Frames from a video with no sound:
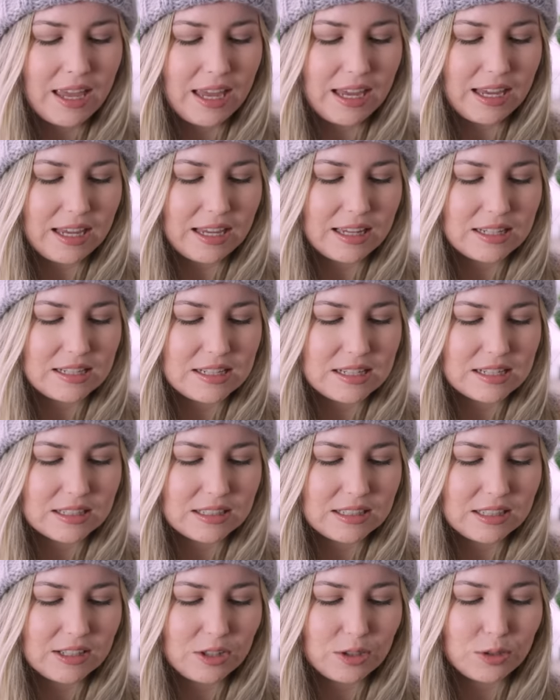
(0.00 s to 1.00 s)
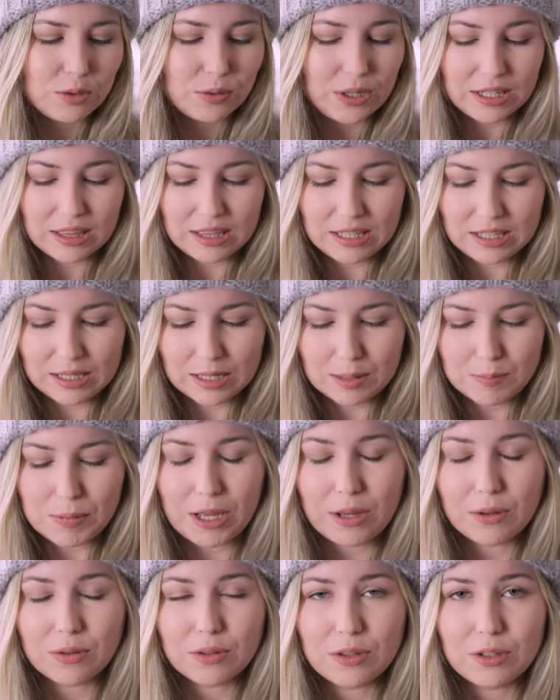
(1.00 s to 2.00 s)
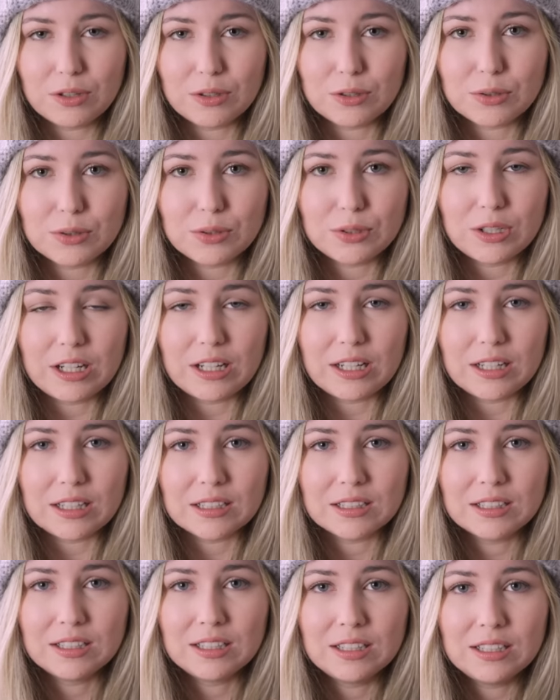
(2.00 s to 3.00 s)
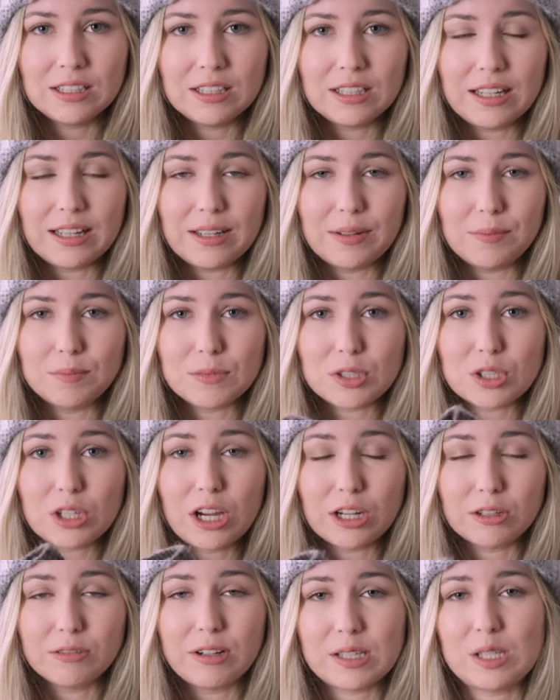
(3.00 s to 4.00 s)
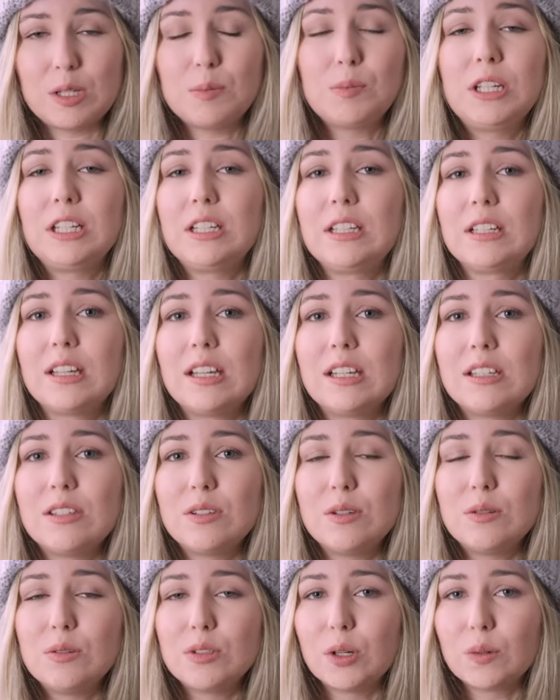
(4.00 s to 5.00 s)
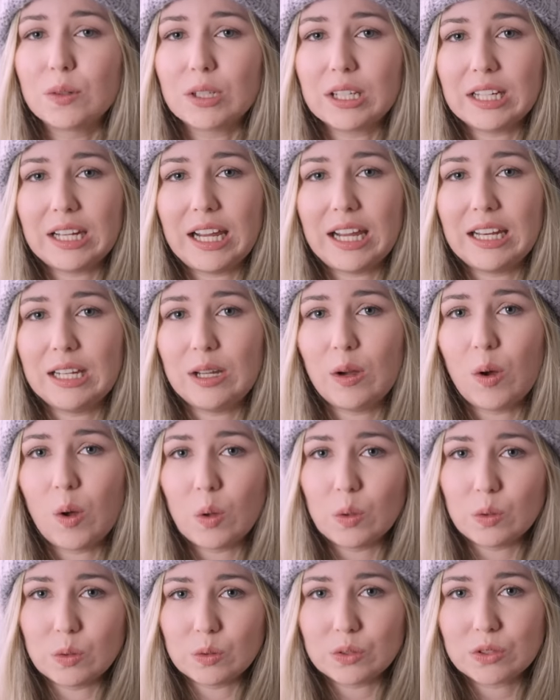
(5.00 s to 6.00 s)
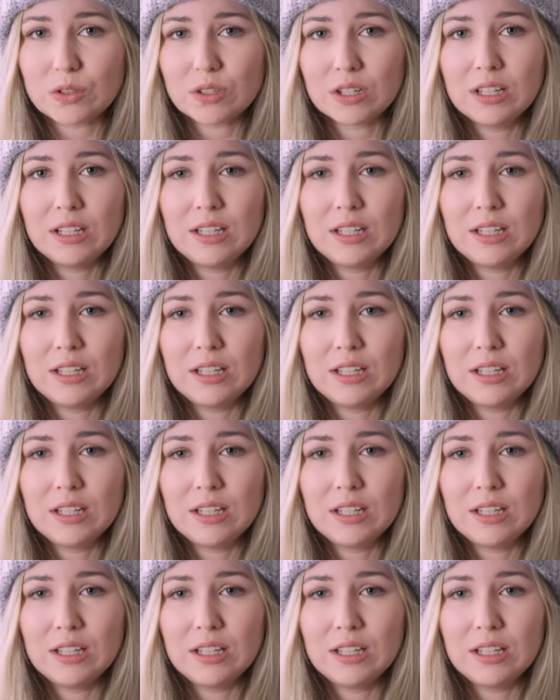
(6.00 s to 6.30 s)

And the great thing about the Kura um, sock recipe is you don't get any holes.